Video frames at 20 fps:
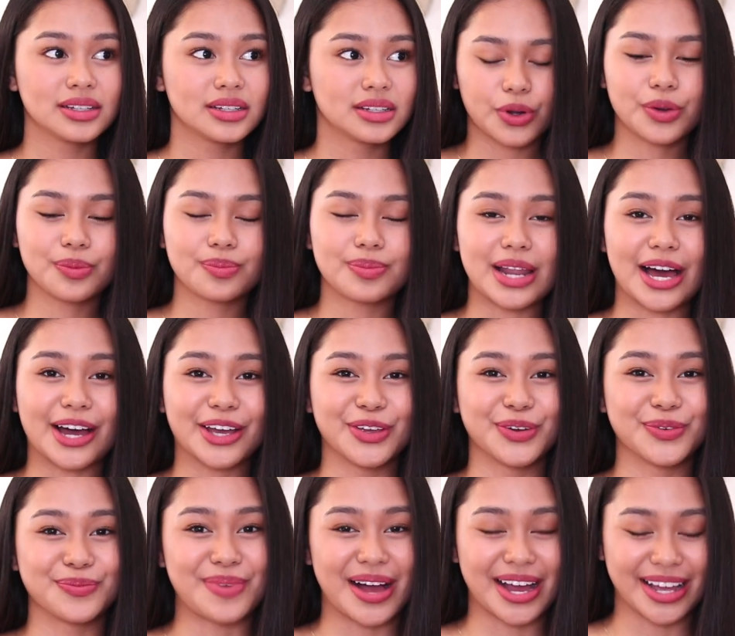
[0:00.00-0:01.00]
Puro black
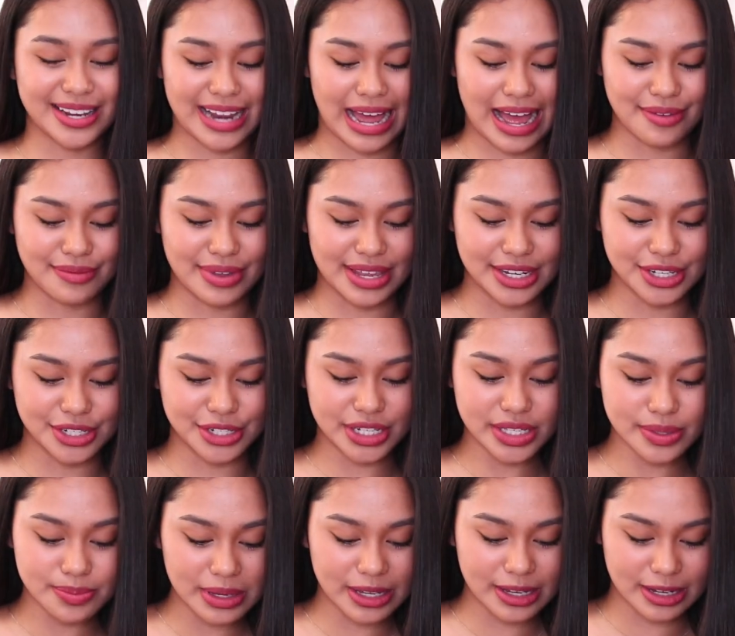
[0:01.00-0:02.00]
yung bag namin
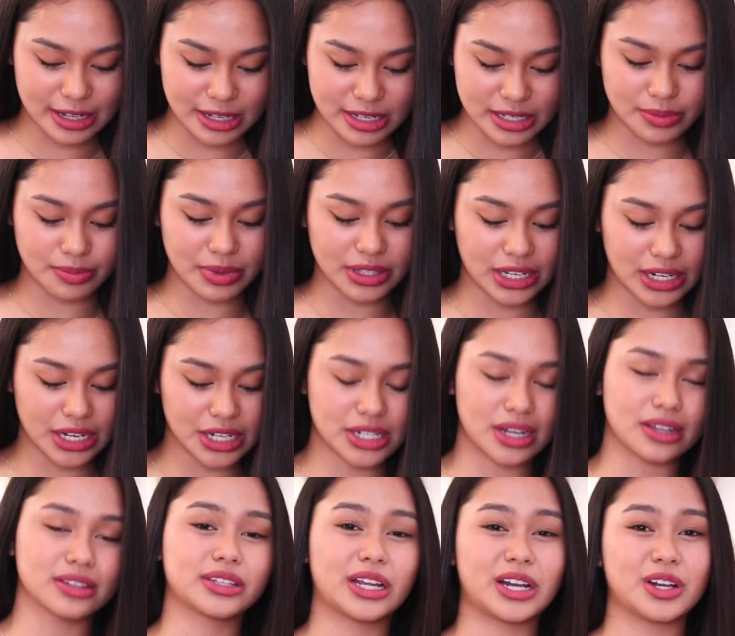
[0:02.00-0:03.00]
just because madali
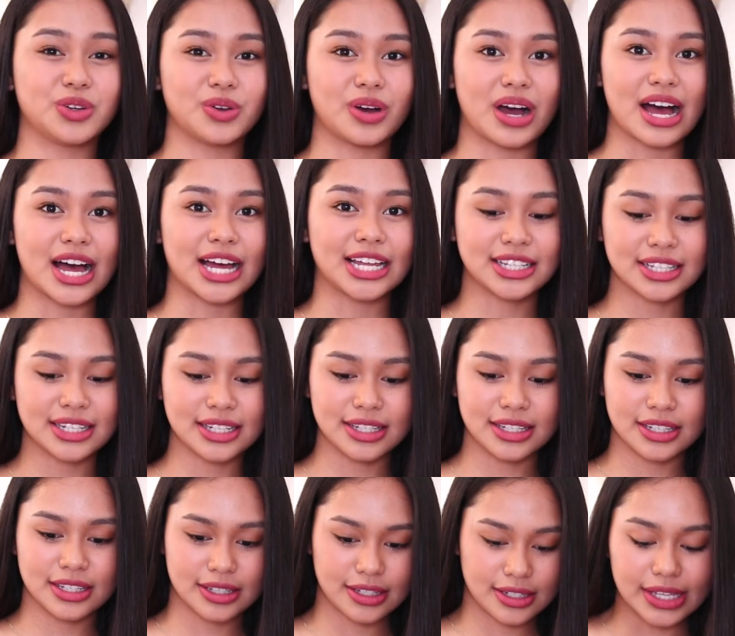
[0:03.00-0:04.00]
siyang ternuhan.
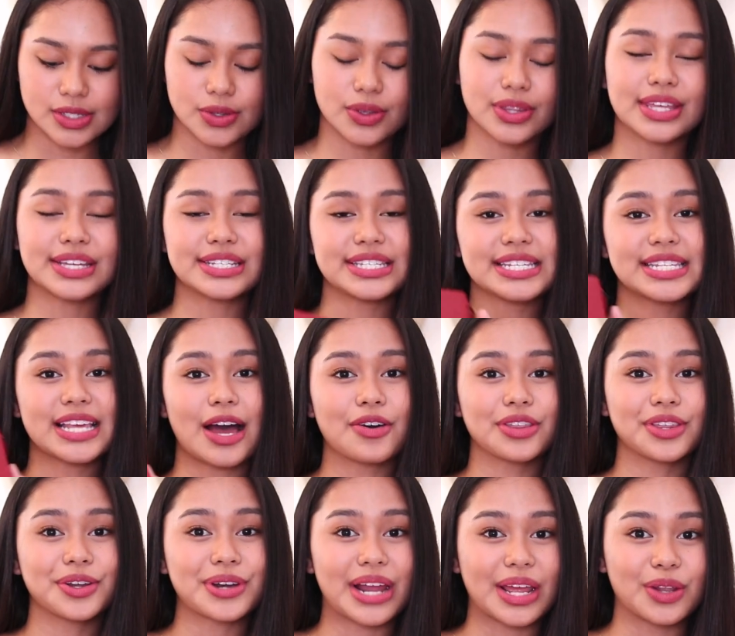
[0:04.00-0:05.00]
Okay, so this is
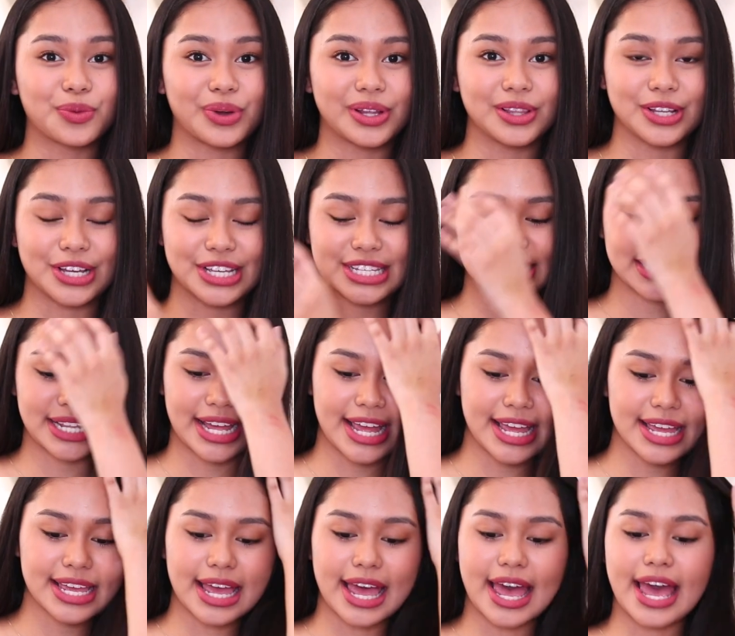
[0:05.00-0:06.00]
how the red one looks
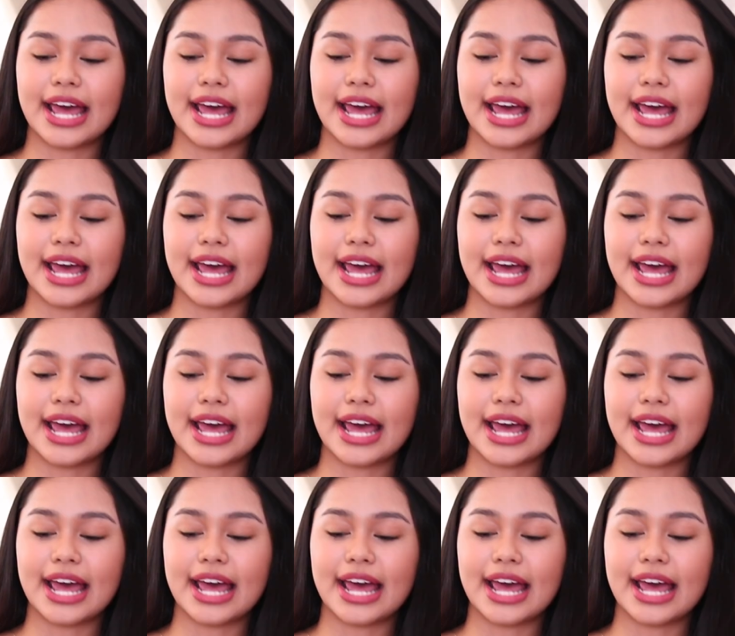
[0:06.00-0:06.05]
like.